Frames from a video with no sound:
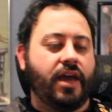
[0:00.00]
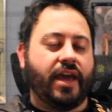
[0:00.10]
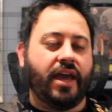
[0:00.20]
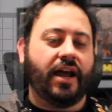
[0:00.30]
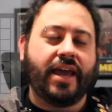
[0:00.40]

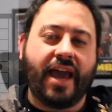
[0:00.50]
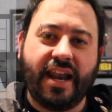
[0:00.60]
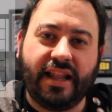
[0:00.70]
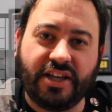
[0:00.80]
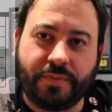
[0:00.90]
And I
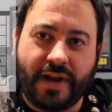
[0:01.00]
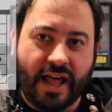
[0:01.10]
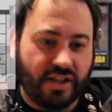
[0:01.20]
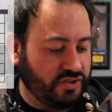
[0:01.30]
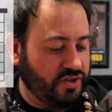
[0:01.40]
analyze what
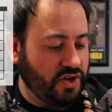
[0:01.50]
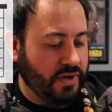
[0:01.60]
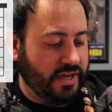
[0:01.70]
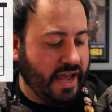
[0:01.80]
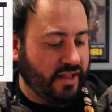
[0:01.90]
Allan's
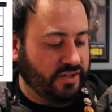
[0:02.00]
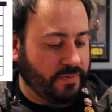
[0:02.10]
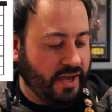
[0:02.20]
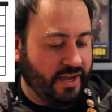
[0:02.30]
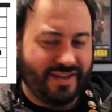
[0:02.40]
doing, and Allan's
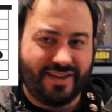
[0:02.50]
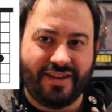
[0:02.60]
playing,